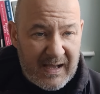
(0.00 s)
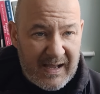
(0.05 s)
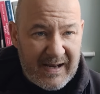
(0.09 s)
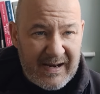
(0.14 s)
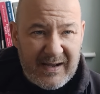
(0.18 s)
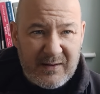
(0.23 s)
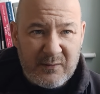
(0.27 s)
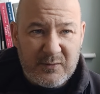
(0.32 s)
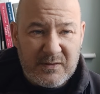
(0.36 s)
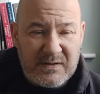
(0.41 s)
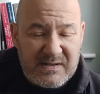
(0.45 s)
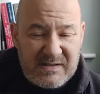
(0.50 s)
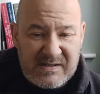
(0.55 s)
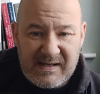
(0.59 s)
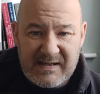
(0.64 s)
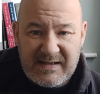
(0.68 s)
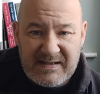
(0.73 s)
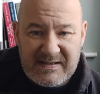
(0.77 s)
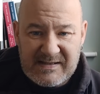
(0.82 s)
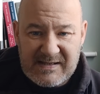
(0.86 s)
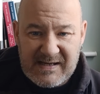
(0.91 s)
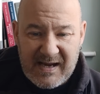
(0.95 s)
And I always say
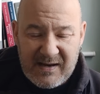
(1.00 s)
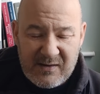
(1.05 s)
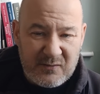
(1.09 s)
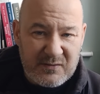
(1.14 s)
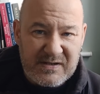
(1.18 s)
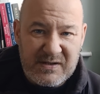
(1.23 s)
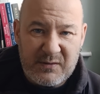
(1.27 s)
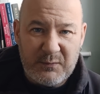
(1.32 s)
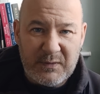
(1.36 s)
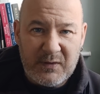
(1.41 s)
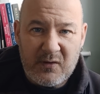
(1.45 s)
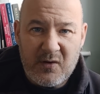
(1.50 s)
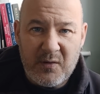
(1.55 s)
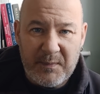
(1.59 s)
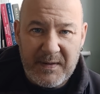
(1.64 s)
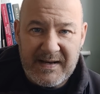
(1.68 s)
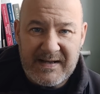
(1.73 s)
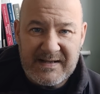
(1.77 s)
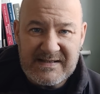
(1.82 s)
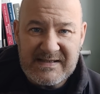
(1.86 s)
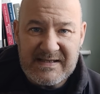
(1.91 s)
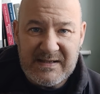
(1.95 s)
this, I always think we look a
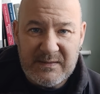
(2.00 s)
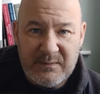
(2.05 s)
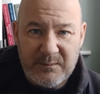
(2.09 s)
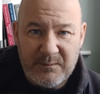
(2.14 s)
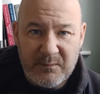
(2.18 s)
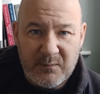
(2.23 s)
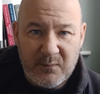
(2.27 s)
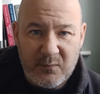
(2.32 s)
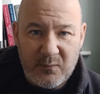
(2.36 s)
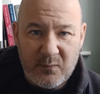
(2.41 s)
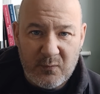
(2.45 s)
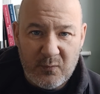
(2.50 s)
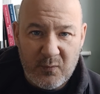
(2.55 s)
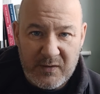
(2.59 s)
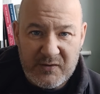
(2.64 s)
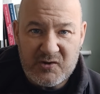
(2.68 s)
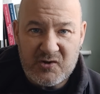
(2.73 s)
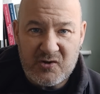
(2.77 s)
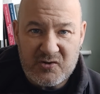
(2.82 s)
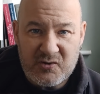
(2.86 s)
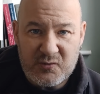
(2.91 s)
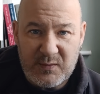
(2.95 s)
better team
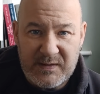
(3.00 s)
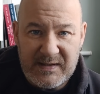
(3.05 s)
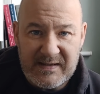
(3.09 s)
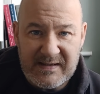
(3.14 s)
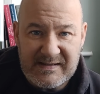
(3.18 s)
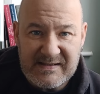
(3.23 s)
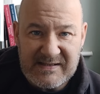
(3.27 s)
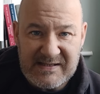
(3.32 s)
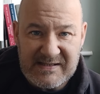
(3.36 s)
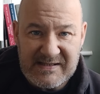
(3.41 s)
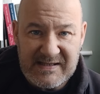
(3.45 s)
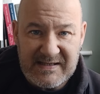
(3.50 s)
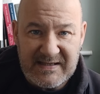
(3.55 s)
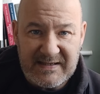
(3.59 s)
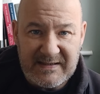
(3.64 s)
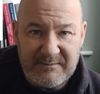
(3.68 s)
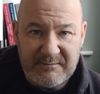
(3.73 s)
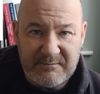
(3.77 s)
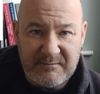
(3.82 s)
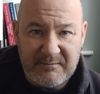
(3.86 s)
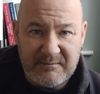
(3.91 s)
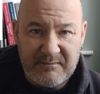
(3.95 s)
when Josh Windas is in
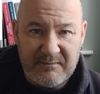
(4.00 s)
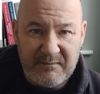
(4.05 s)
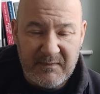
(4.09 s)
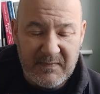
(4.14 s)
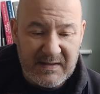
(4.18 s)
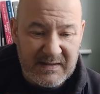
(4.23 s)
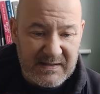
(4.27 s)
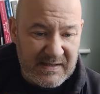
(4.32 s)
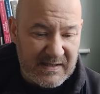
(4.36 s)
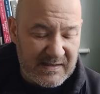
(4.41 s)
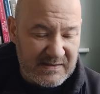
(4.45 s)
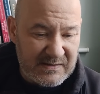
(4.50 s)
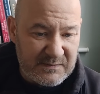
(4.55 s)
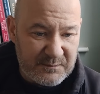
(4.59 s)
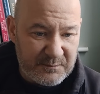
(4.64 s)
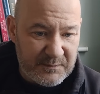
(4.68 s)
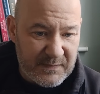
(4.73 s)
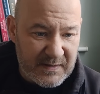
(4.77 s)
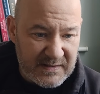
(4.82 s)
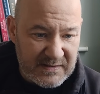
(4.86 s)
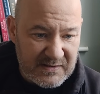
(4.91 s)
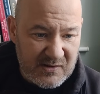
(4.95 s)
it. He's
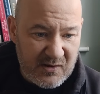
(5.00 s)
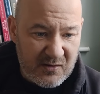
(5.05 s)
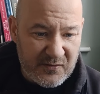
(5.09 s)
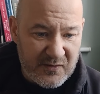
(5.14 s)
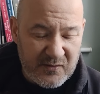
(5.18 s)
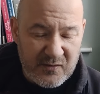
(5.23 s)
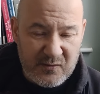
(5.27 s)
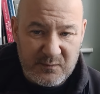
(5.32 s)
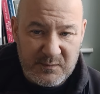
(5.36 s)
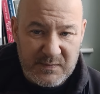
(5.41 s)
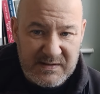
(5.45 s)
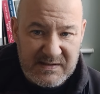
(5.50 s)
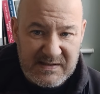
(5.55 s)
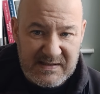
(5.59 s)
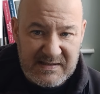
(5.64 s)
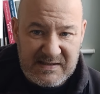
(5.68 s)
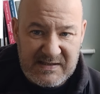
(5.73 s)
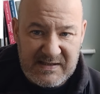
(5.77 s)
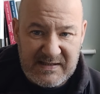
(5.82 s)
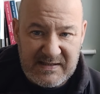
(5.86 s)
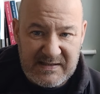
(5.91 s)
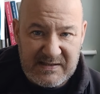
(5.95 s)
got the numbers
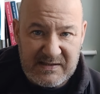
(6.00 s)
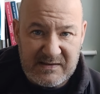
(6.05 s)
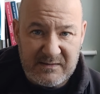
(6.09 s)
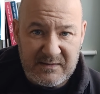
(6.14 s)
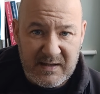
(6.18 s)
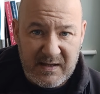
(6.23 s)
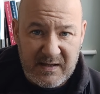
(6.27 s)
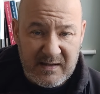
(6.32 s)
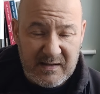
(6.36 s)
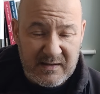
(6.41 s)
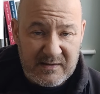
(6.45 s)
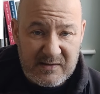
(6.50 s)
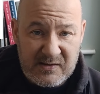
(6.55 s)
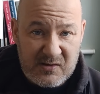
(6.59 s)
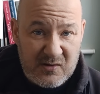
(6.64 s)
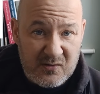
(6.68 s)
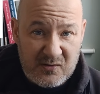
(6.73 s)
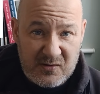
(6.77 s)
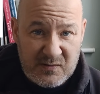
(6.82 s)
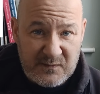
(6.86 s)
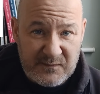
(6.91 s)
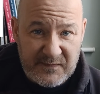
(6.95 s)
this season,
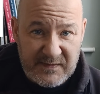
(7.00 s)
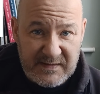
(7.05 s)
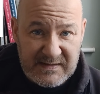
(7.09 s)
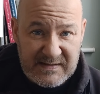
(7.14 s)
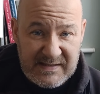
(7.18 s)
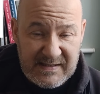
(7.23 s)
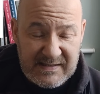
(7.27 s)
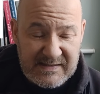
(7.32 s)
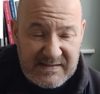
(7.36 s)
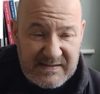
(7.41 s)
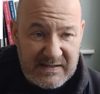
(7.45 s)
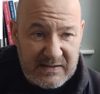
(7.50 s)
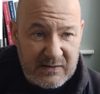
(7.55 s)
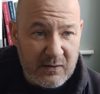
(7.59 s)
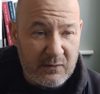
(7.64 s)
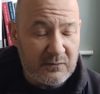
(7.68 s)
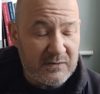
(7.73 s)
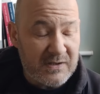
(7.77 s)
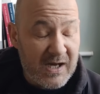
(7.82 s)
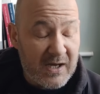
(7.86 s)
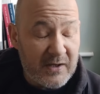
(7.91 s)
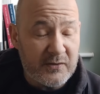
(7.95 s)
scored some fantastic
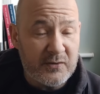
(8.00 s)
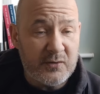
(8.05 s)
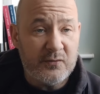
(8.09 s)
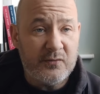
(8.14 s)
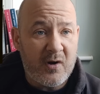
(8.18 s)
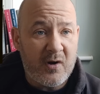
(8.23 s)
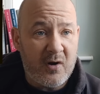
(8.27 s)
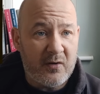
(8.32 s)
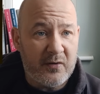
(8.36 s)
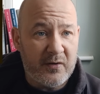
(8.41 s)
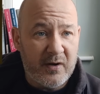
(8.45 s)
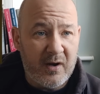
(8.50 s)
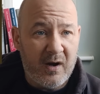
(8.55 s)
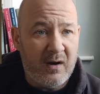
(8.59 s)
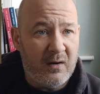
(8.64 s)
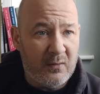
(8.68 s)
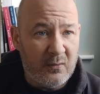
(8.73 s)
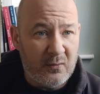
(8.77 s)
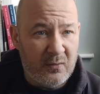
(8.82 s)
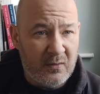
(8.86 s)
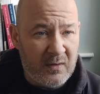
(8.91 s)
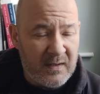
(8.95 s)
goals. I not
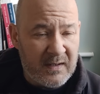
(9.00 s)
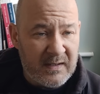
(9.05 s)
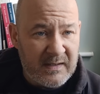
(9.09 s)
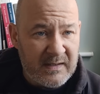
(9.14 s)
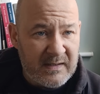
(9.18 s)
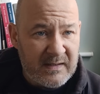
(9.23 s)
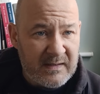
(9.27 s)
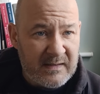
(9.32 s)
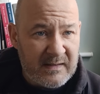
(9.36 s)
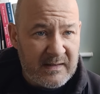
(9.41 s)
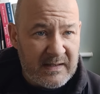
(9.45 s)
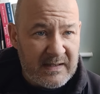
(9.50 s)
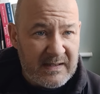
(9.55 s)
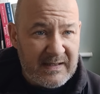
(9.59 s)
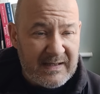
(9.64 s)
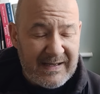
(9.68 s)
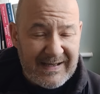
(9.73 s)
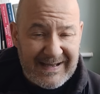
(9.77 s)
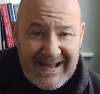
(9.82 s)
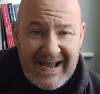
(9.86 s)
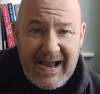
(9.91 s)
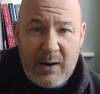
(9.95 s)
know
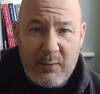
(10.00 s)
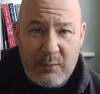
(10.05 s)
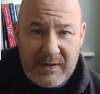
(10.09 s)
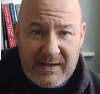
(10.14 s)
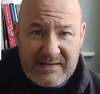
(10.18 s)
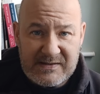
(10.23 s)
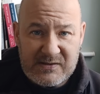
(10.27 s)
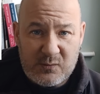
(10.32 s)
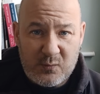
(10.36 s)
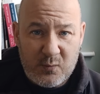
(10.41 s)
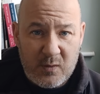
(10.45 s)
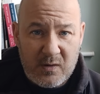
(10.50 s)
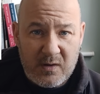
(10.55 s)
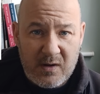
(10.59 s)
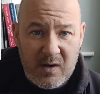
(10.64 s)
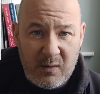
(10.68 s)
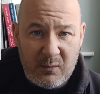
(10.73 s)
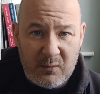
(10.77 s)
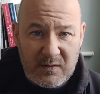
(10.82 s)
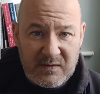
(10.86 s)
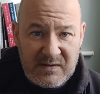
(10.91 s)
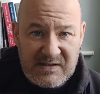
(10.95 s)
how he hasn't won
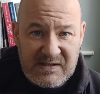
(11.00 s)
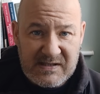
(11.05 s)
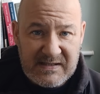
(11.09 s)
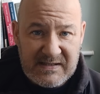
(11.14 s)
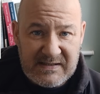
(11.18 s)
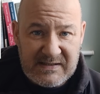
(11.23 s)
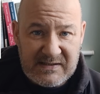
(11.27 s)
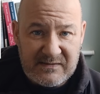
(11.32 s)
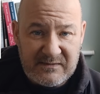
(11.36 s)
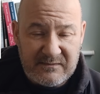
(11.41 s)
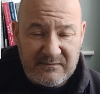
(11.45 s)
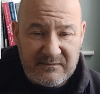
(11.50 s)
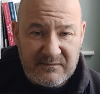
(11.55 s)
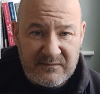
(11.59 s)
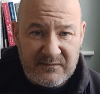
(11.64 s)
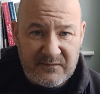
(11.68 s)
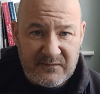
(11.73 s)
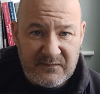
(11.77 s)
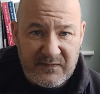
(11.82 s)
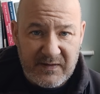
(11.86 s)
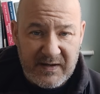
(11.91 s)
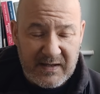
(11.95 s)
goal at season
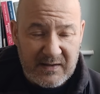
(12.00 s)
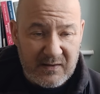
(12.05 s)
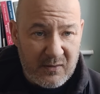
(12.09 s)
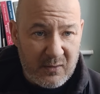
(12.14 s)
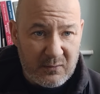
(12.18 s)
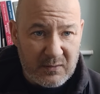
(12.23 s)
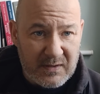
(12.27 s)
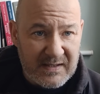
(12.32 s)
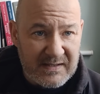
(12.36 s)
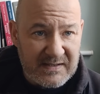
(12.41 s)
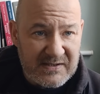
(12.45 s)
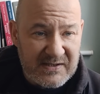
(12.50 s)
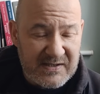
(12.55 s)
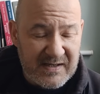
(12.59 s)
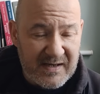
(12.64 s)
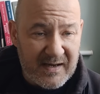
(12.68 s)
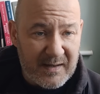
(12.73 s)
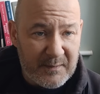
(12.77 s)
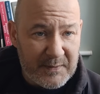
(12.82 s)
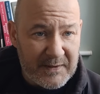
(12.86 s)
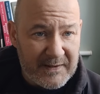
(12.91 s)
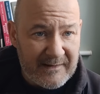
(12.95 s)
for that goal against
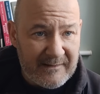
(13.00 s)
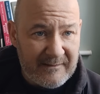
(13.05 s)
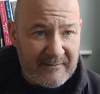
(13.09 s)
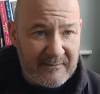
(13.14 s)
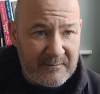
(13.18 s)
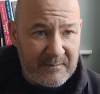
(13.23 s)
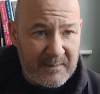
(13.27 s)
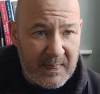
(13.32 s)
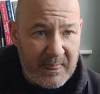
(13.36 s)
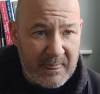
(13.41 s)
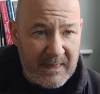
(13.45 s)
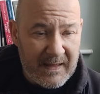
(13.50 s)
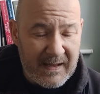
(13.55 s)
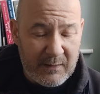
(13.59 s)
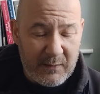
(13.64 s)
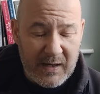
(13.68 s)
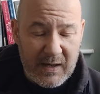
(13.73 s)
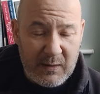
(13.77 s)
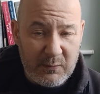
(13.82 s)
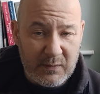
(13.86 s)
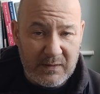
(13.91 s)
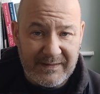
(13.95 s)
Derby.
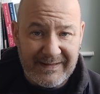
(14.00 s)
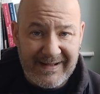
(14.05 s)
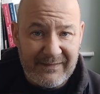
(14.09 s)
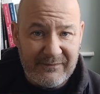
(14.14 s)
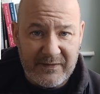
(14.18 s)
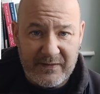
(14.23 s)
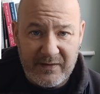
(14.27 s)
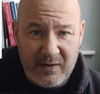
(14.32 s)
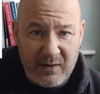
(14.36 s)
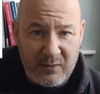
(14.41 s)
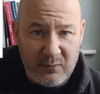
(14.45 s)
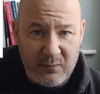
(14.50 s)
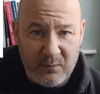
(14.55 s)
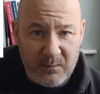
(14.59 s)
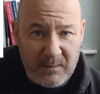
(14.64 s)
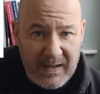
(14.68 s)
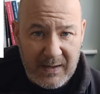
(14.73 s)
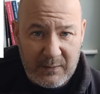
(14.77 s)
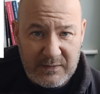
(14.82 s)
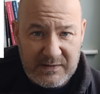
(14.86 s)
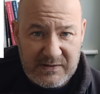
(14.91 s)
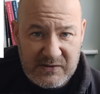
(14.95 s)
I will never know
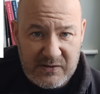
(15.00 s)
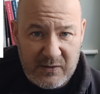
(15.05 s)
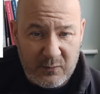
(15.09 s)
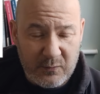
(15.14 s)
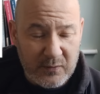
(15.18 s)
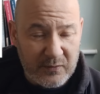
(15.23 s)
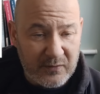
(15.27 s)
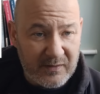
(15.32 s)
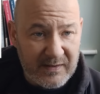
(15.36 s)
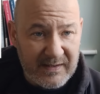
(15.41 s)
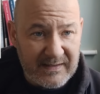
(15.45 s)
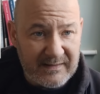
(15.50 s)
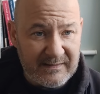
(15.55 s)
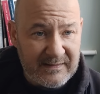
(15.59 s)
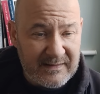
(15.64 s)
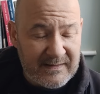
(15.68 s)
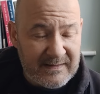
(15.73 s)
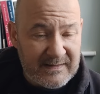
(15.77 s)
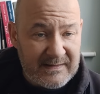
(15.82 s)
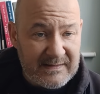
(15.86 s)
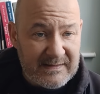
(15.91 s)
how he's not won that.